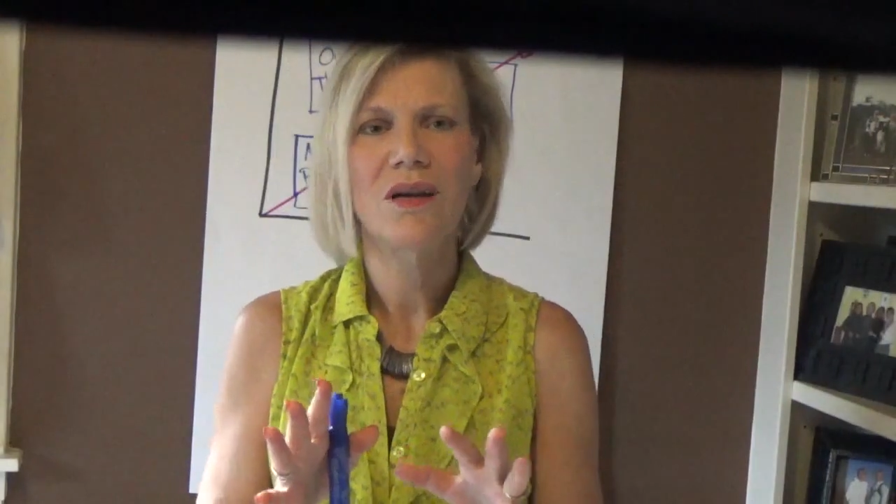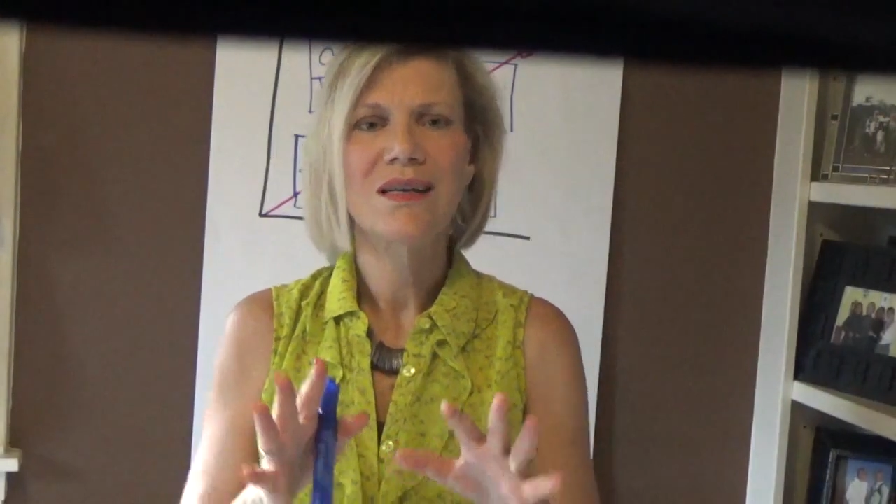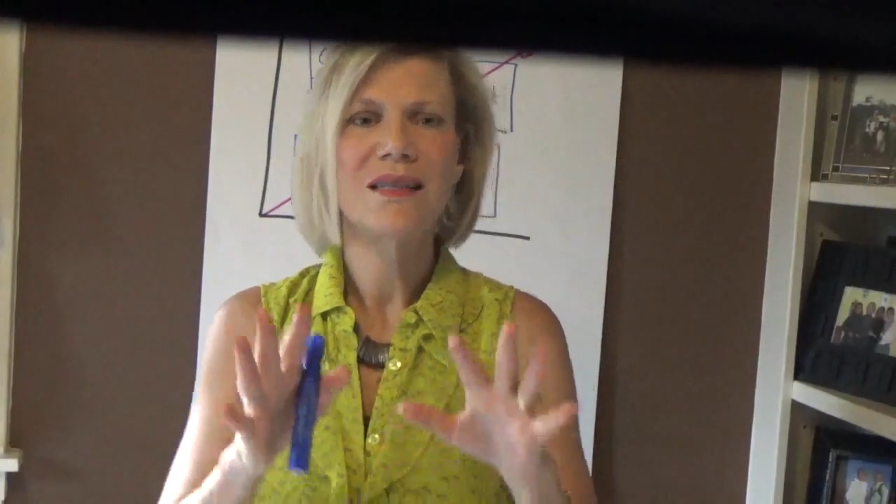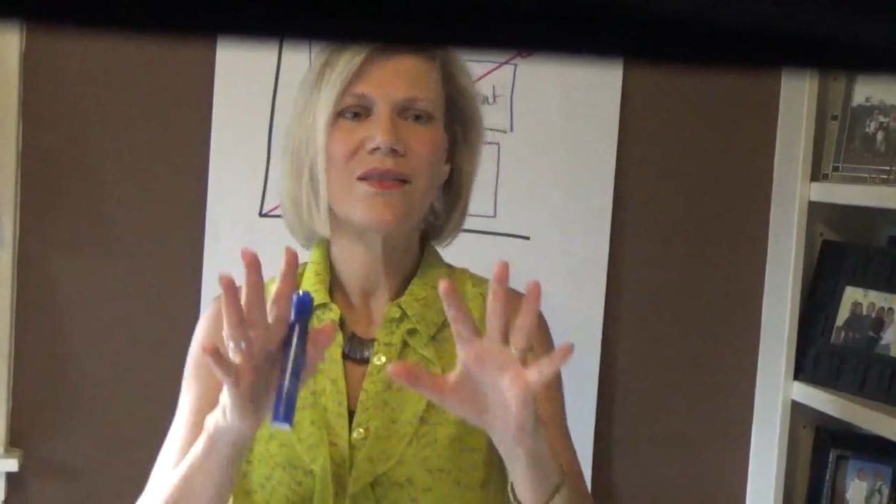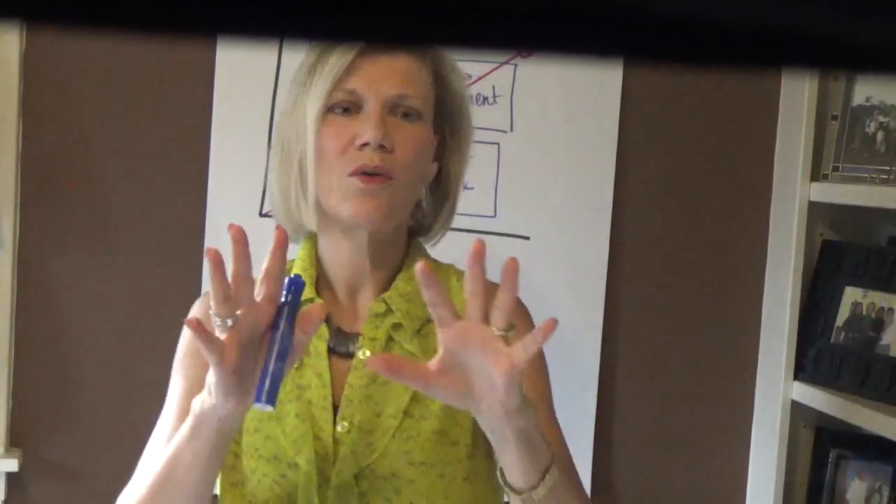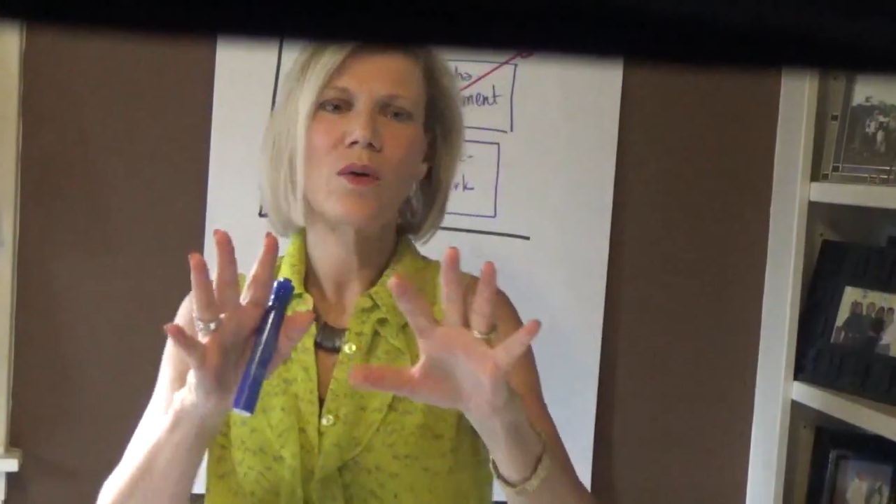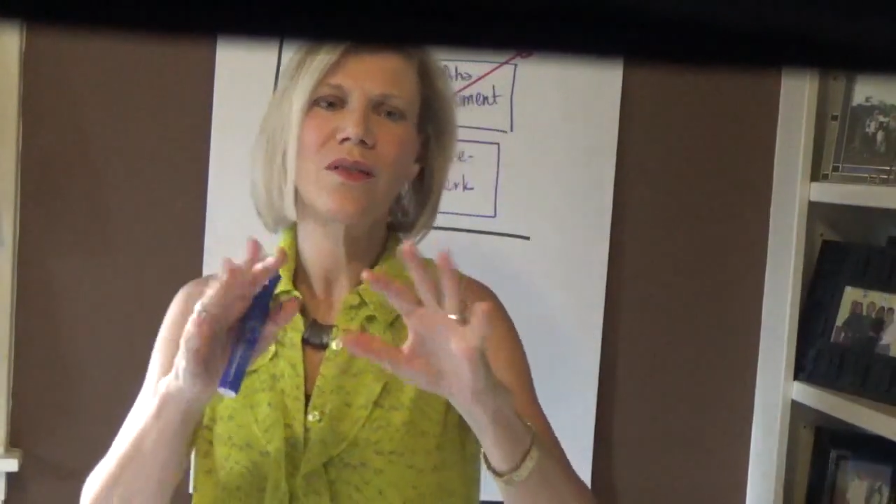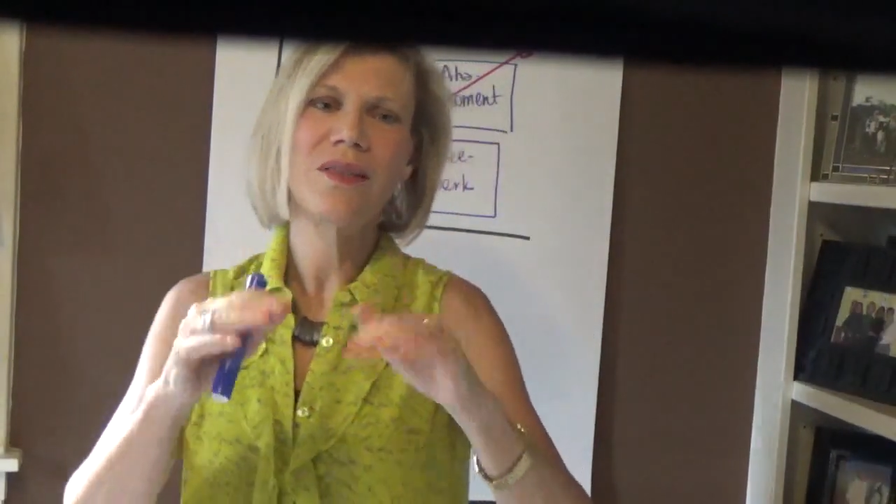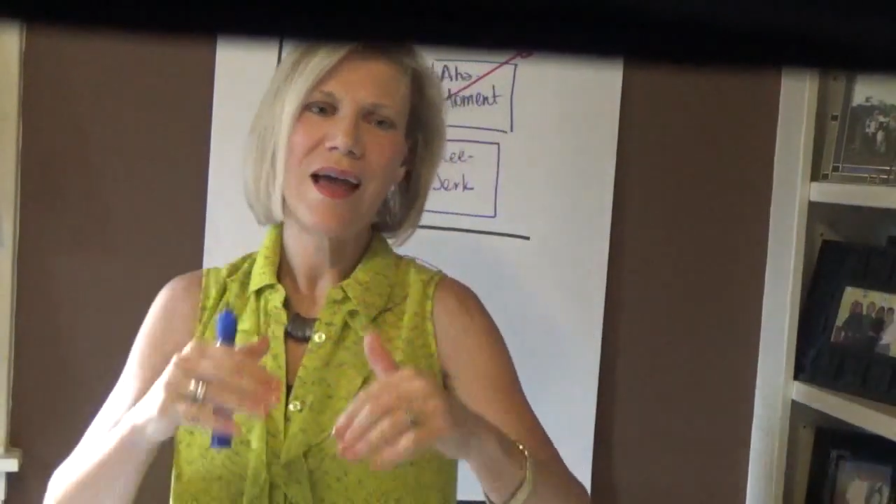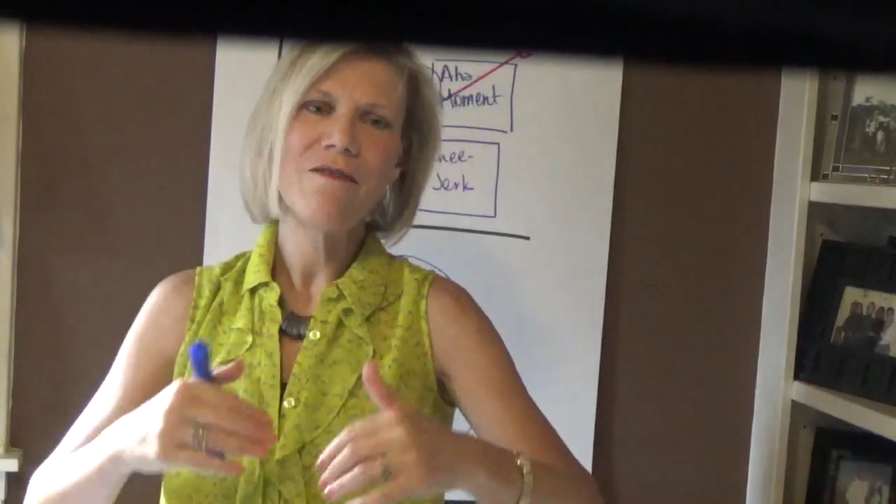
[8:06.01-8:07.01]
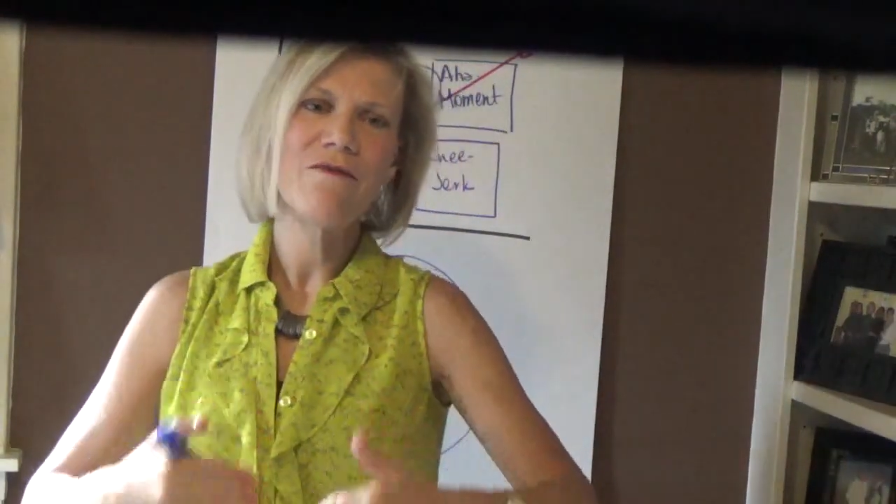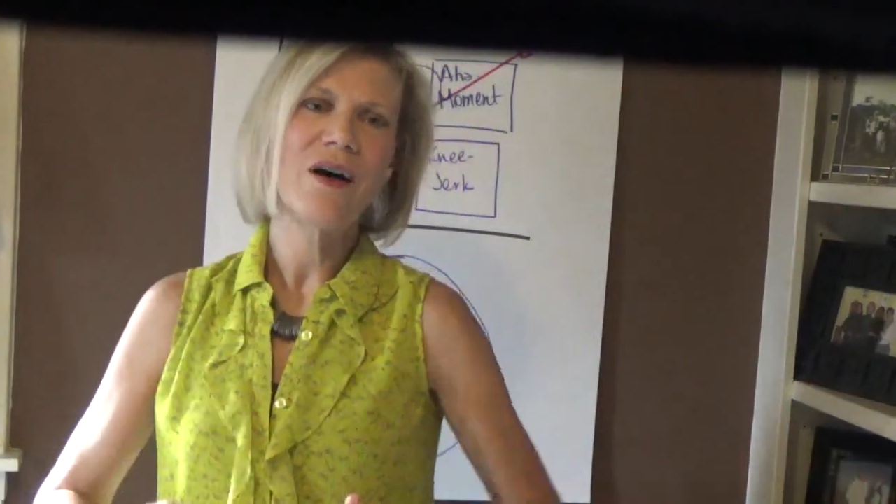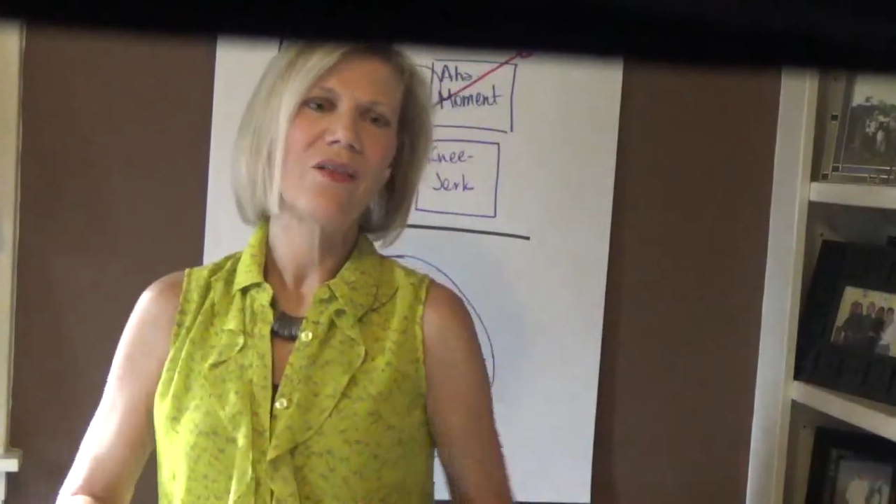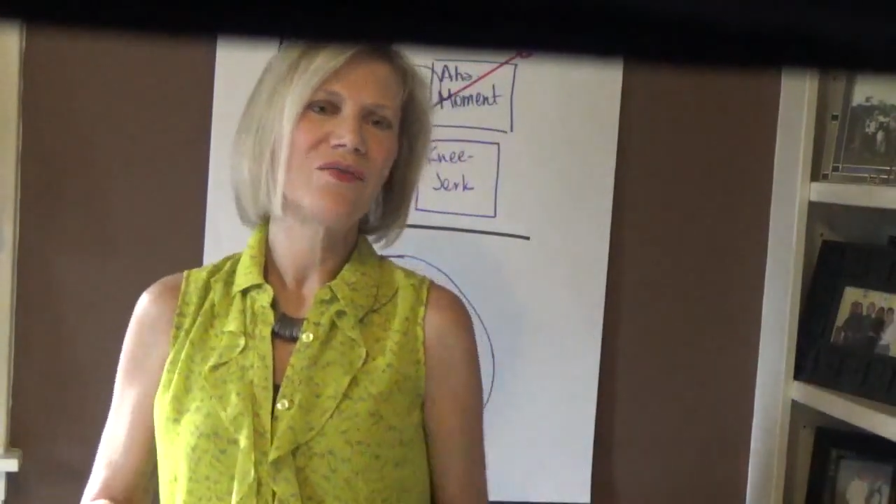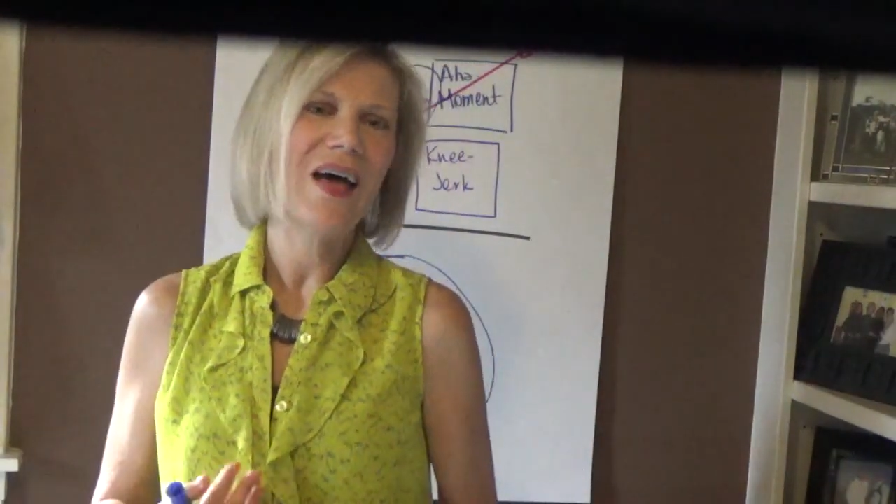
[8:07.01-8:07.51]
said that when they felt